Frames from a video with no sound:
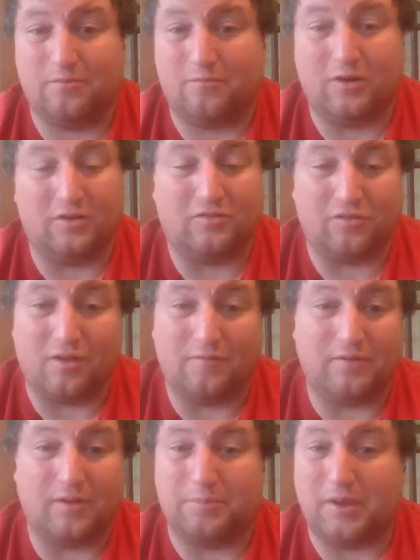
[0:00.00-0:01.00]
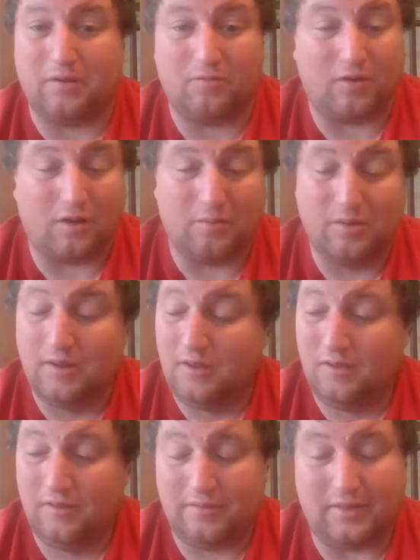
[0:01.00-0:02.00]
Ridge Lovett, Peyton Rock,
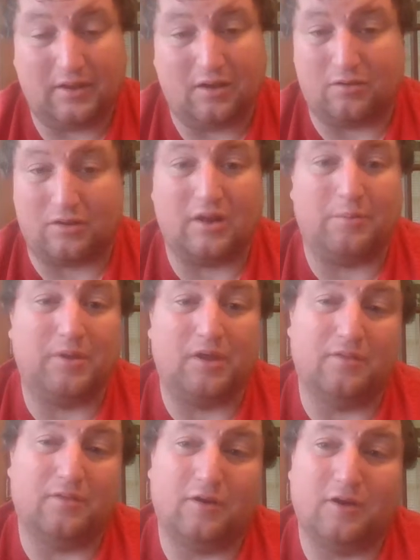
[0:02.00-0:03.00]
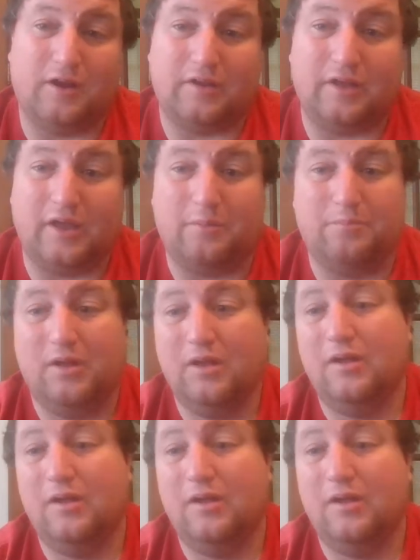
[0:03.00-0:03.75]
they all got to be on their A game.